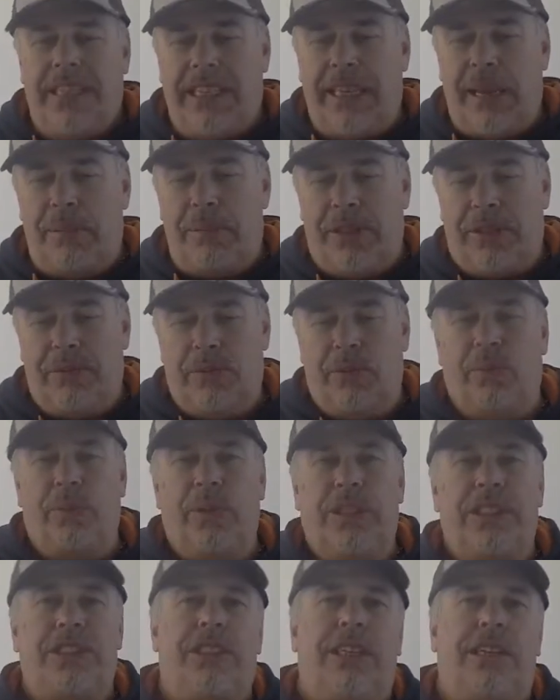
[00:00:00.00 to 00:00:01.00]
couple of
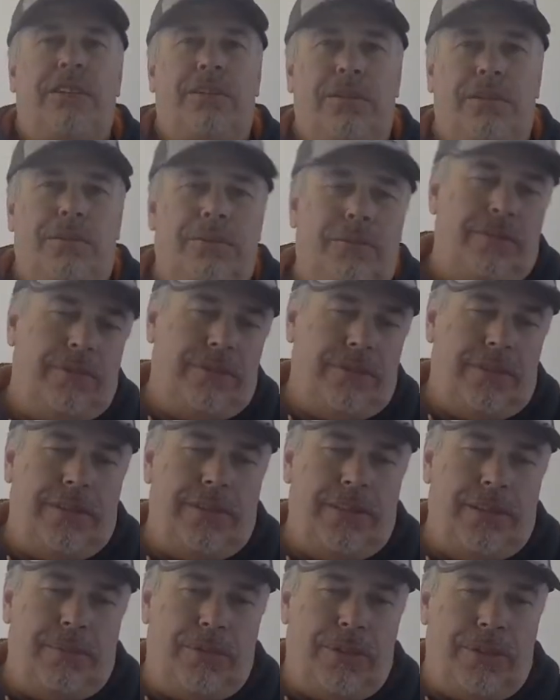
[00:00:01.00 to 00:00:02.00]
weeks ago on
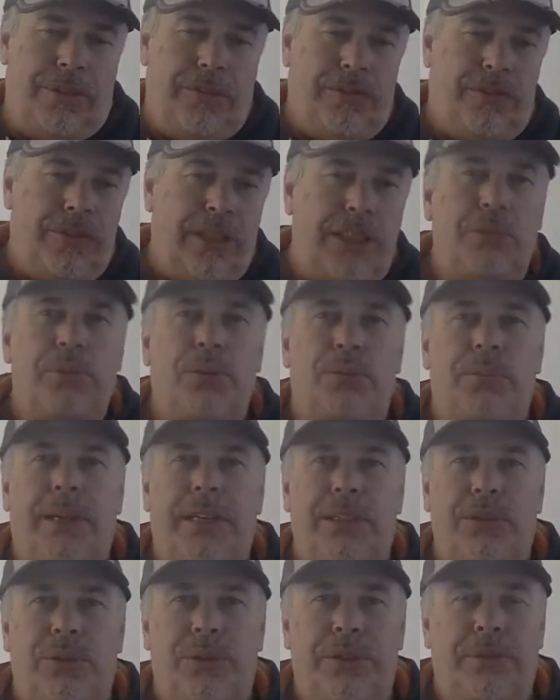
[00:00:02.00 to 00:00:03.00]
my Facebook
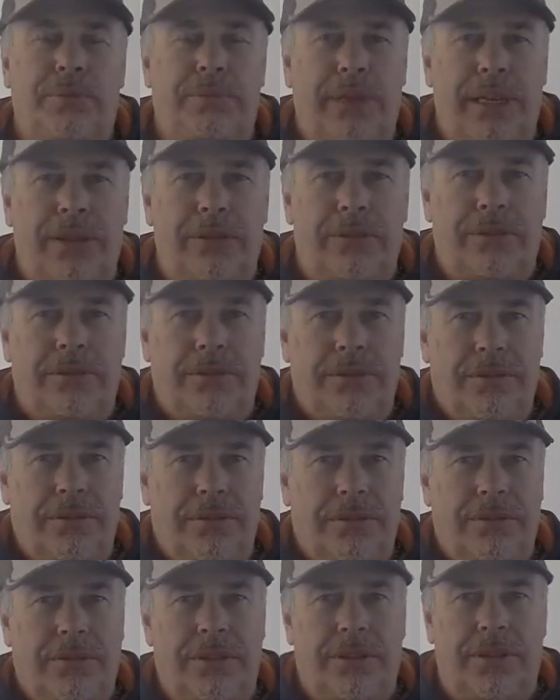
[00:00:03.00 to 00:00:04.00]
page, Rod and Paddle,
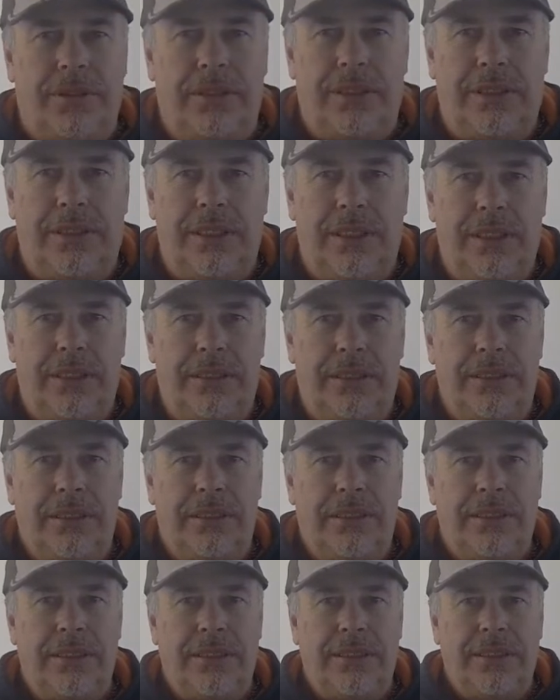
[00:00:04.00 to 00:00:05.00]
I
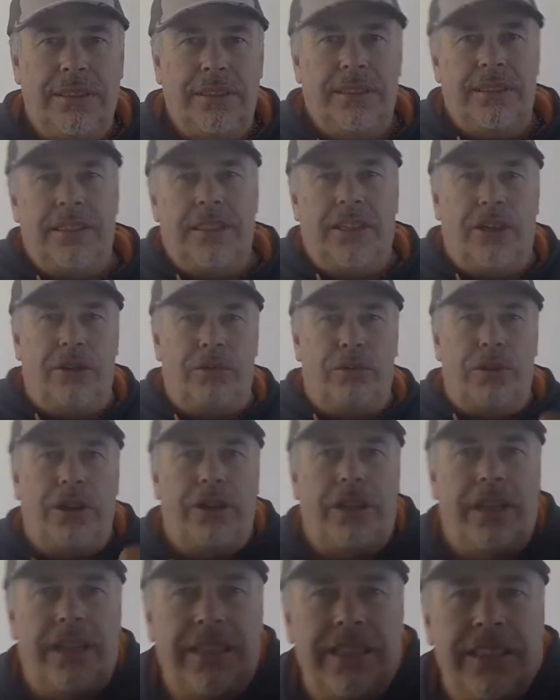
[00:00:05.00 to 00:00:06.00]

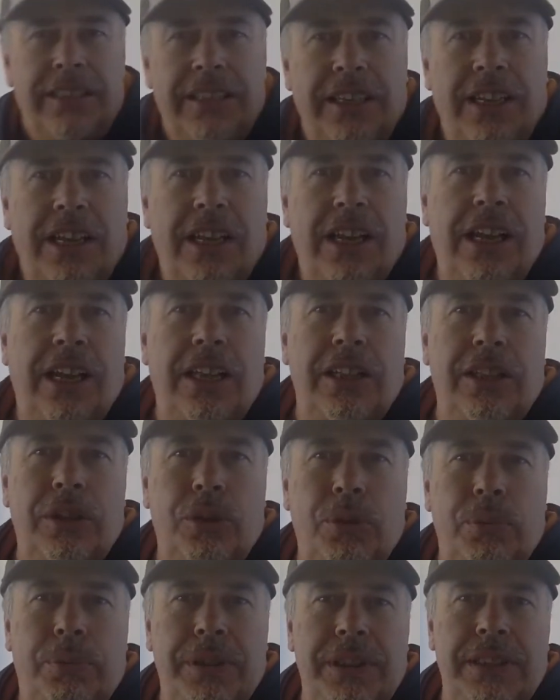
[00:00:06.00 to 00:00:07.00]
wrote a
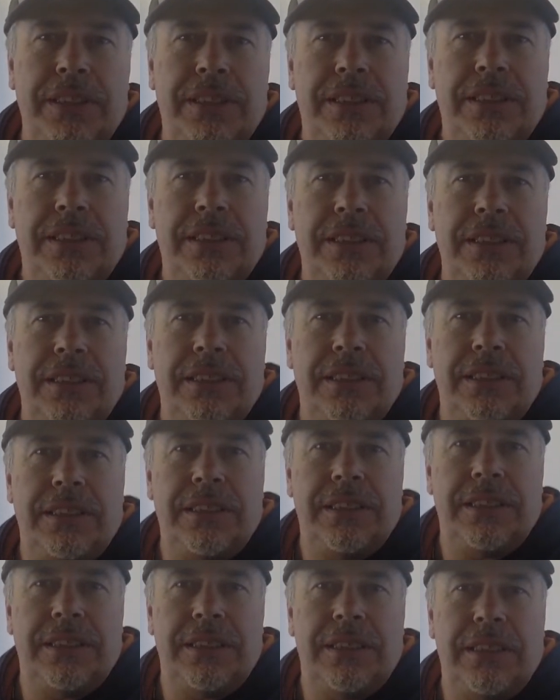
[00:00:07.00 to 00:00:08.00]
little piece
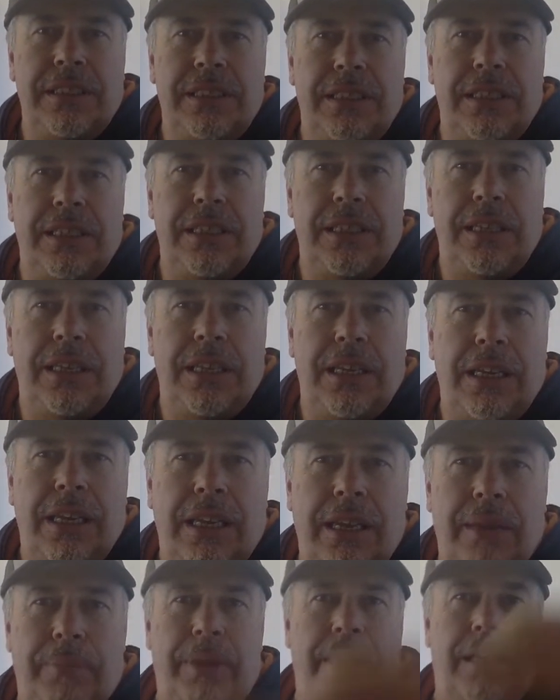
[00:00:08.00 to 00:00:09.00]

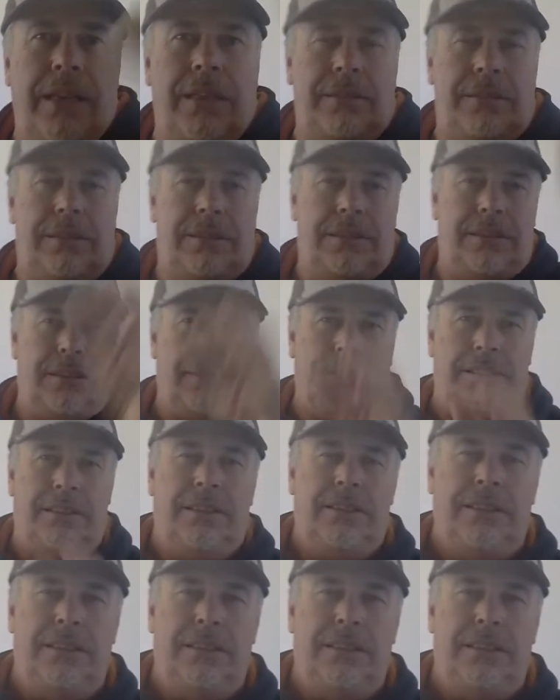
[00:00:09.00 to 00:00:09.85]
about